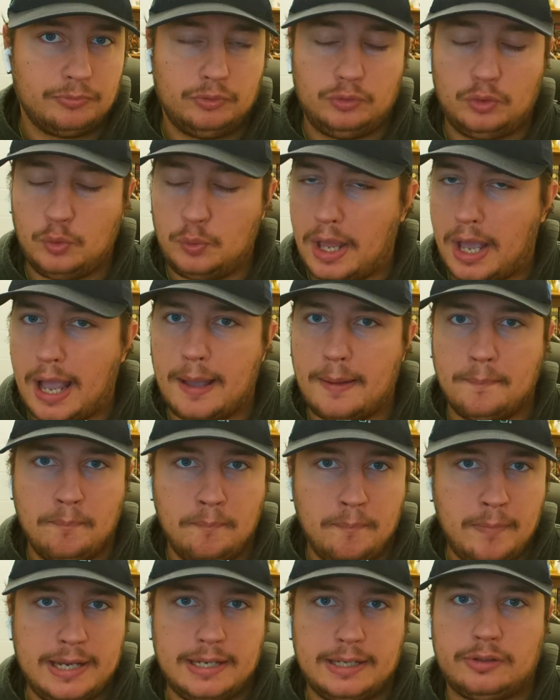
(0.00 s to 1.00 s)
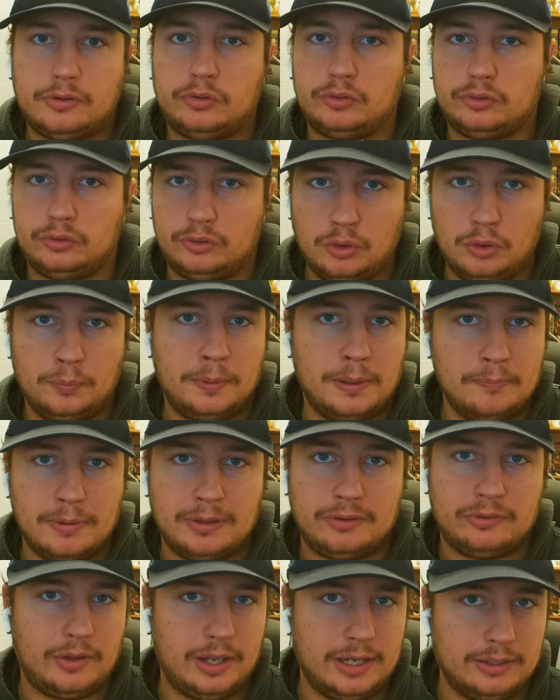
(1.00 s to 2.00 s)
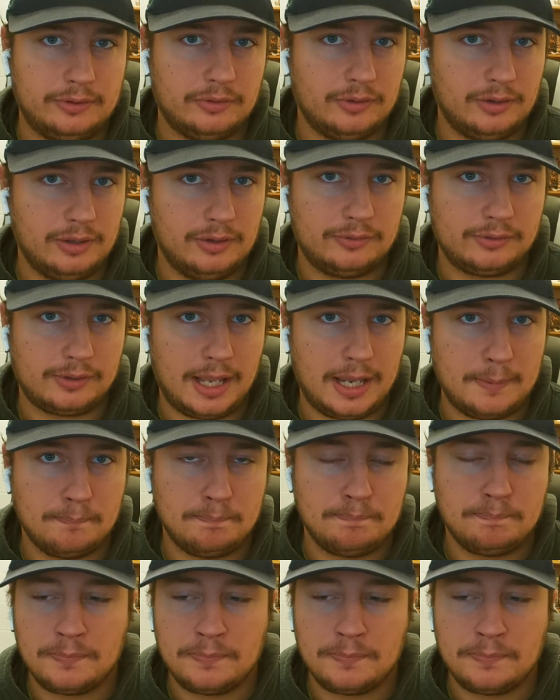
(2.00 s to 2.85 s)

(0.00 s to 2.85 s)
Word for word: Do not make stupid mistakes in this game.